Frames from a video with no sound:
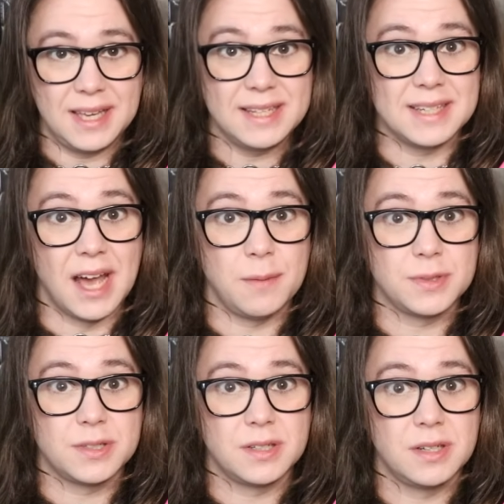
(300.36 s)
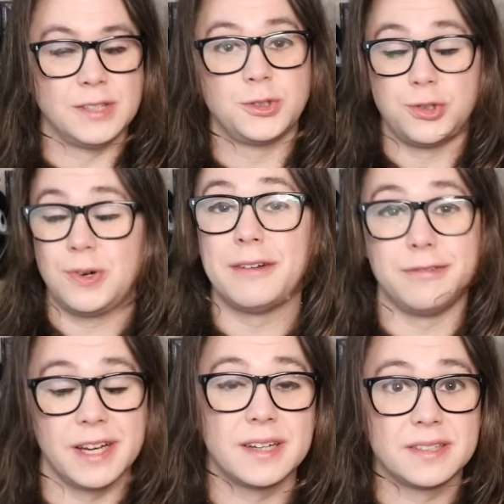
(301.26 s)
kidnapped and
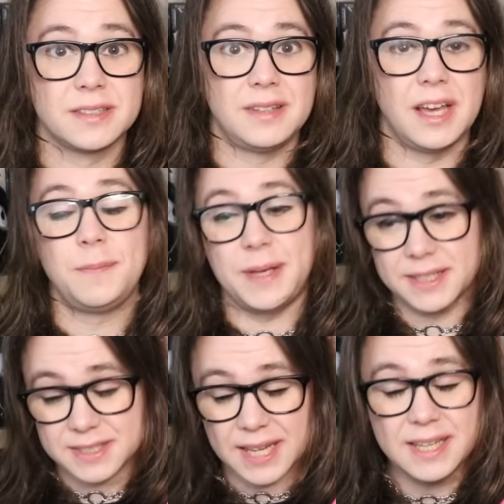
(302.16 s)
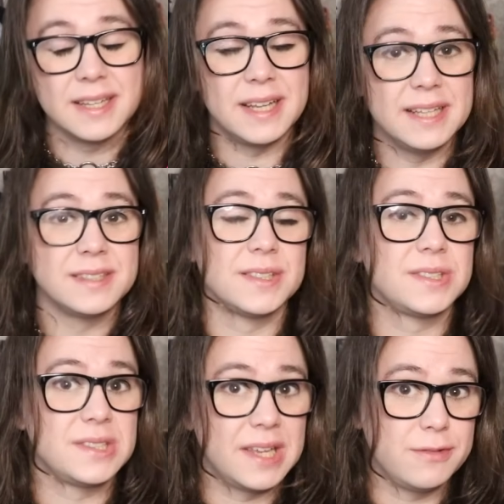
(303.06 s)
trafficked. They are being taken into
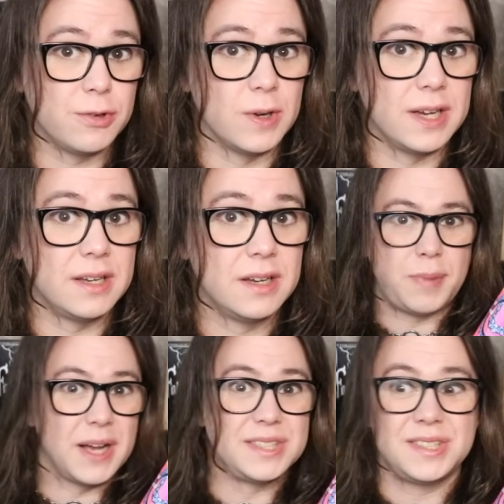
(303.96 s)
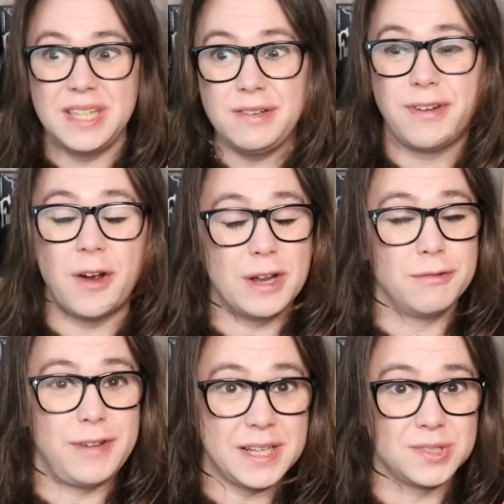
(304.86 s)
slavery by
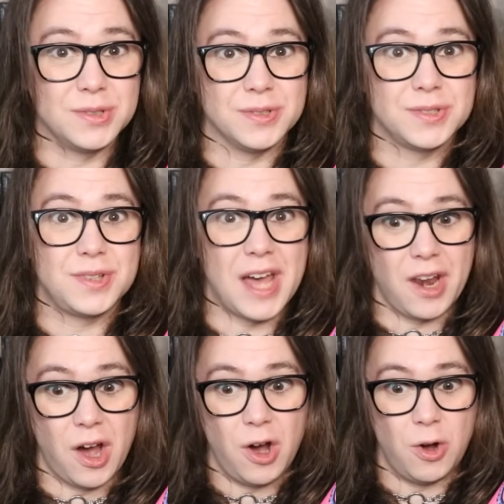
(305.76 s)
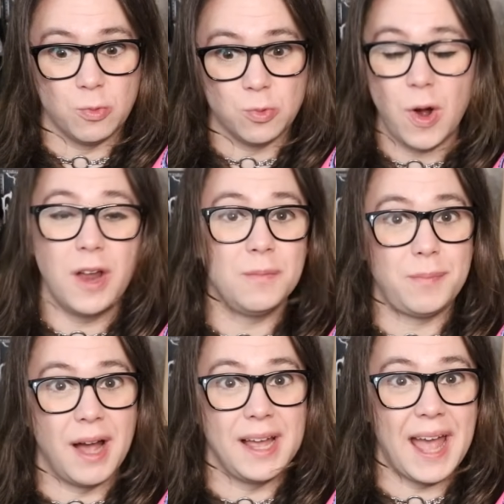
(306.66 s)
seafaring vessels that are run
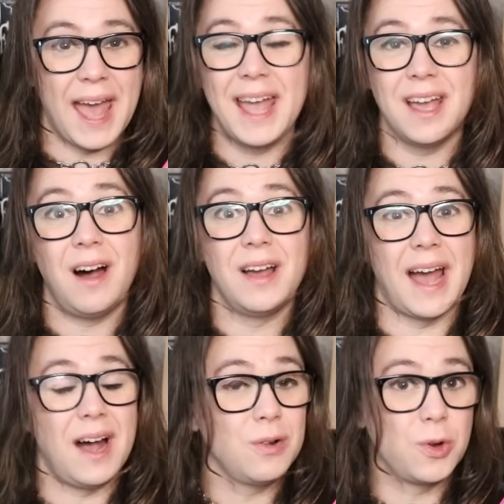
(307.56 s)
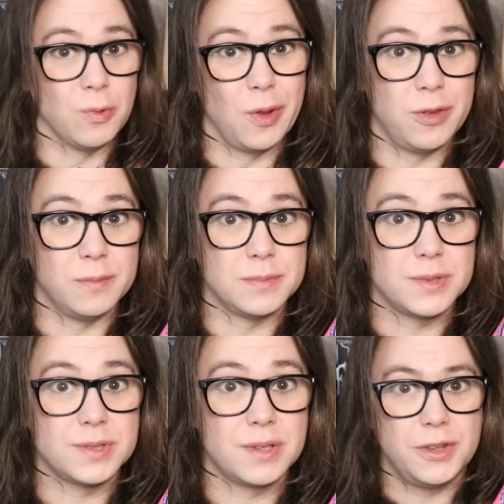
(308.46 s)
by AI
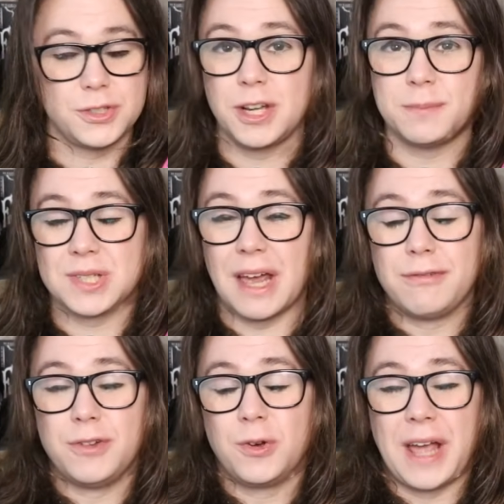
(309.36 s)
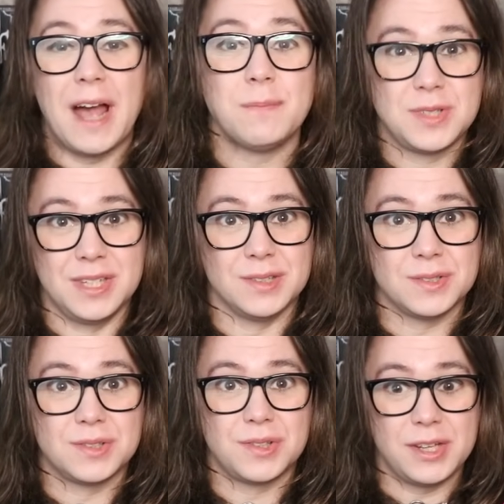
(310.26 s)
algorithms. The ships have no
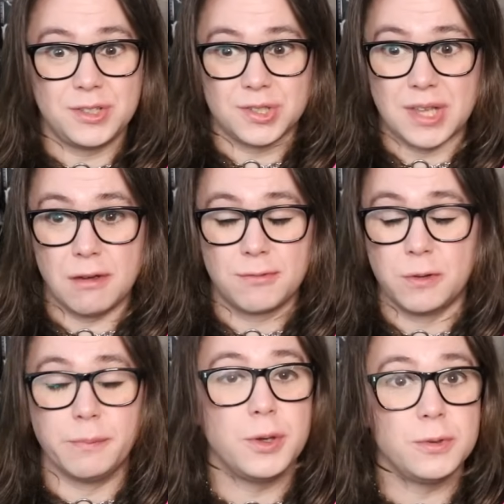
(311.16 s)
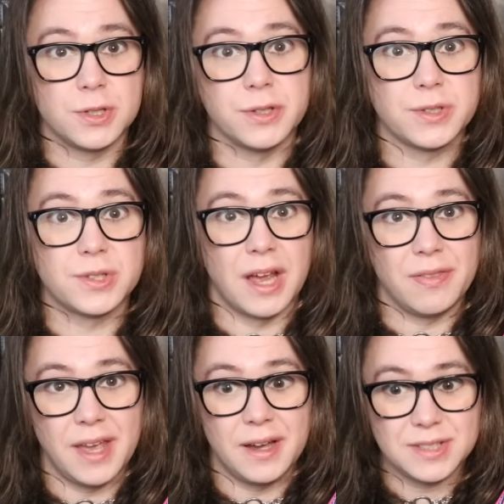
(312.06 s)
captains, they just have computers,
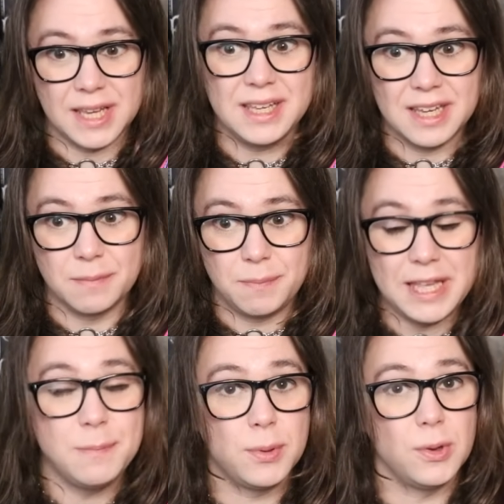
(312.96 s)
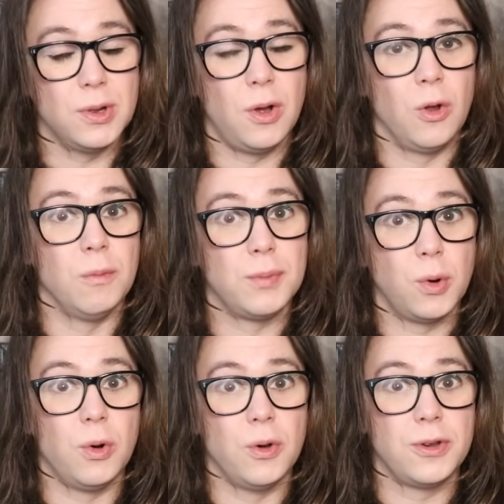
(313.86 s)
and they are taking people on
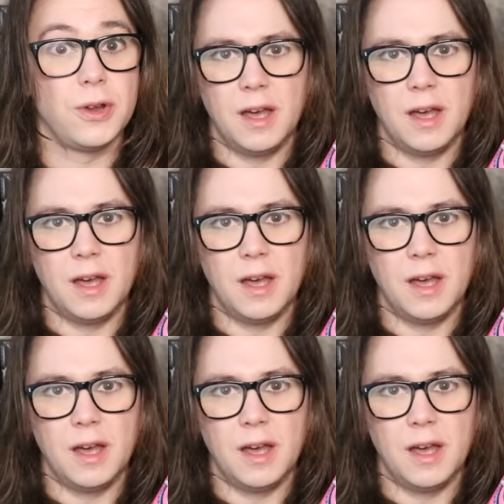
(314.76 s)
board.